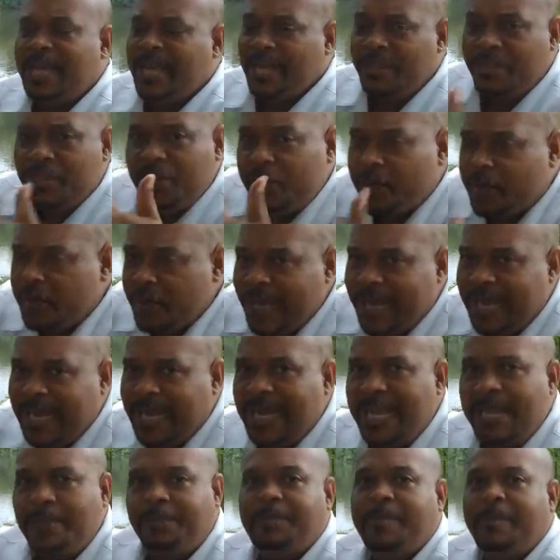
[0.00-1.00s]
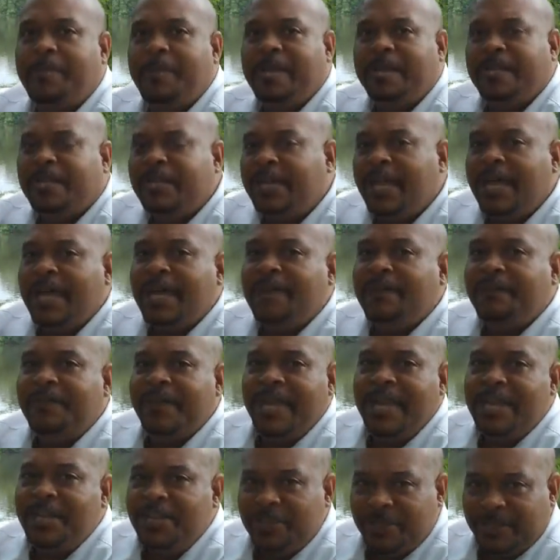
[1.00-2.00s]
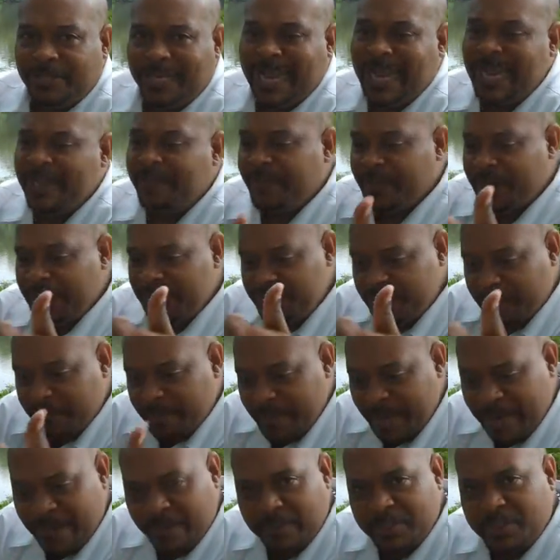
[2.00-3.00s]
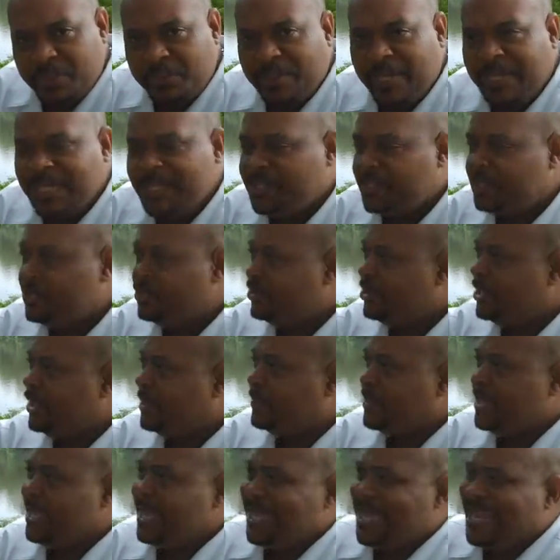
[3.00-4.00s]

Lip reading: and you don't know how to implement love in your life and in your marriage relationship,